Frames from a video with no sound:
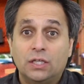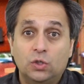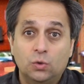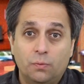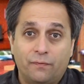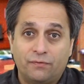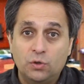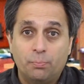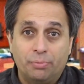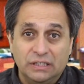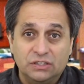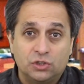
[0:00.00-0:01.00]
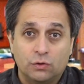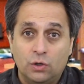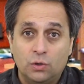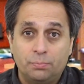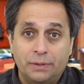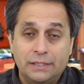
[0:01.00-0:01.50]
If you build your
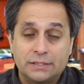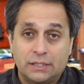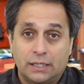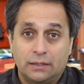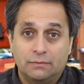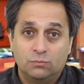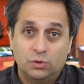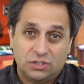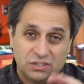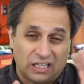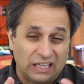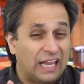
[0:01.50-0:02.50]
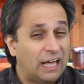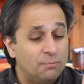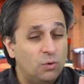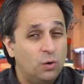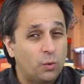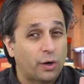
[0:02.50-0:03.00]
own PC, which is a
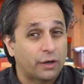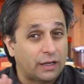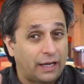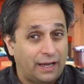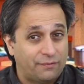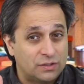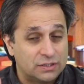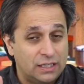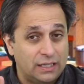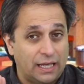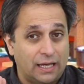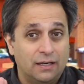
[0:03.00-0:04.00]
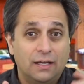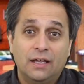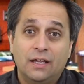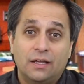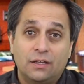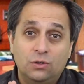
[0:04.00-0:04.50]
lot more work, I have to say that,
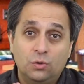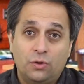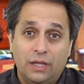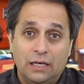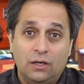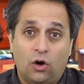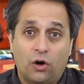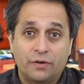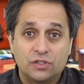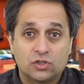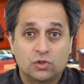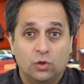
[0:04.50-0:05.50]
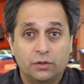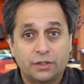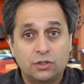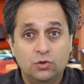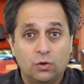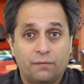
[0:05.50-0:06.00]
you then are
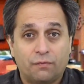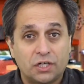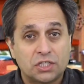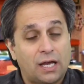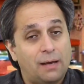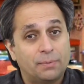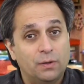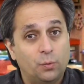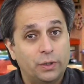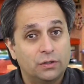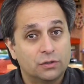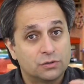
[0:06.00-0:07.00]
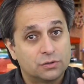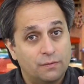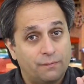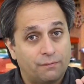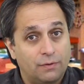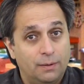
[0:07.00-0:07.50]
installing your fresh copy of Windows
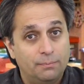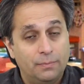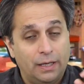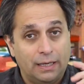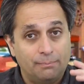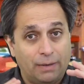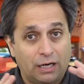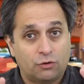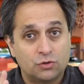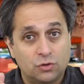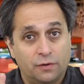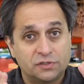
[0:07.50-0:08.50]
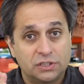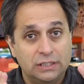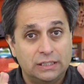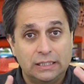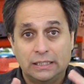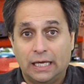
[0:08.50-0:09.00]
from a Microsoft
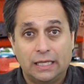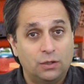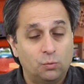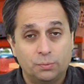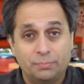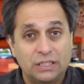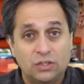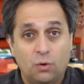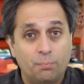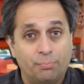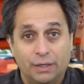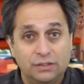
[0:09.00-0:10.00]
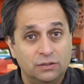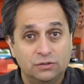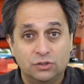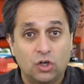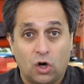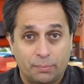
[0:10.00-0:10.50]
CD, and there will be no
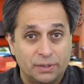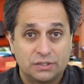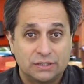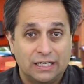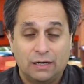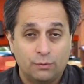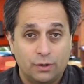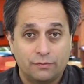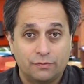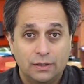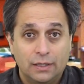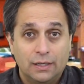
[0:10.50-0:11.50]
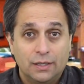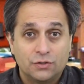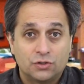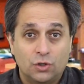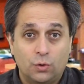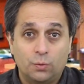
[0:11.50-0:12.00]
bundled garbage to get rid of.
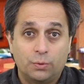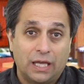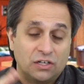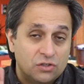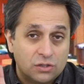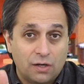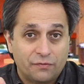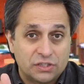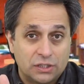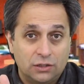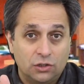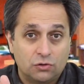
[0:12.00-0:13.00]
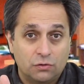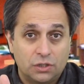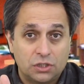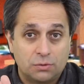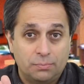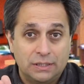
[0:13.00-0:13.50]
So get yourself a Signature
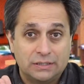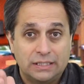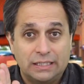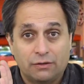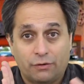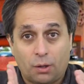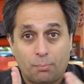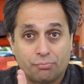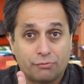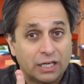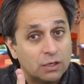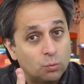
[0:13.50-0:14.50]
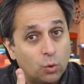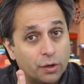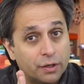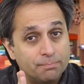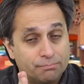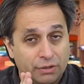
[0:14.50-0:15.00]
Edition PC, either at a brick and
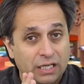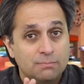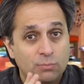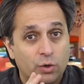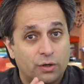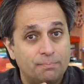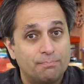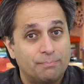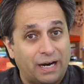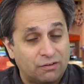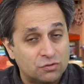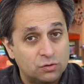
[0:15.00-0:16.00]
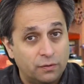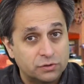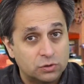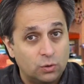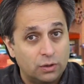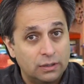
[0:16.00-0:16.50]
mortar Microsoft
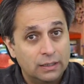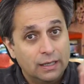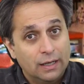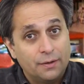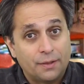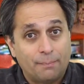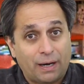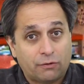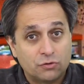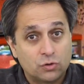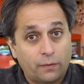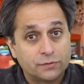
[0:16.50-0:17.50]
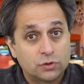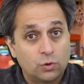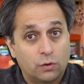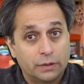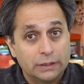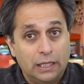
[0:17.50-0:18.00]
store, the Microsoft
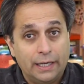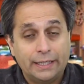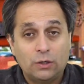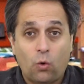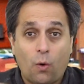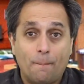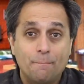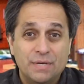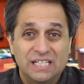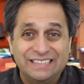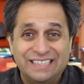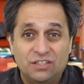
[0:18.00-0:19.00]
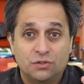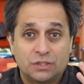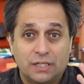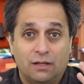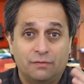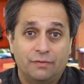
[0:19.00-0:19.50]
store online, or build it
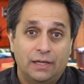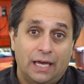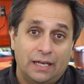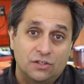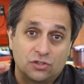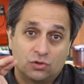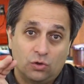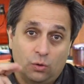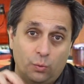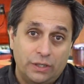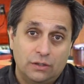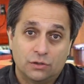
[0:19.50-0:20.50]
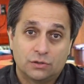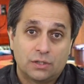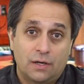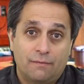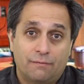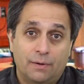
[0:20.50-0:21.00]
yourself and install Windows
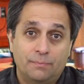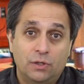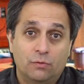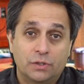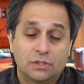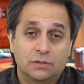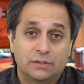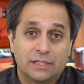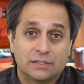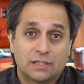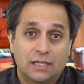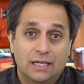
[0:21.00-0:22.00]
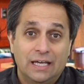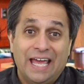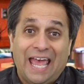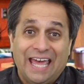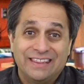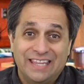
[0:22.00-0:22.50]
from the original disk.
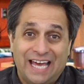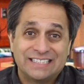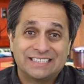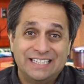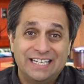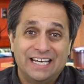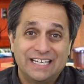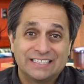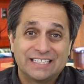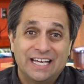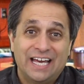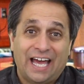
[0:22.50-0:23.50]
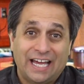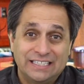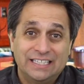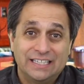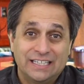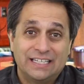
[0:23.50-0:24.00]
And that's today's
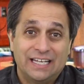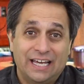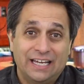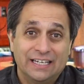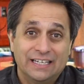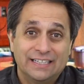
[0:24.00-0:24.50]
Idea of the Day.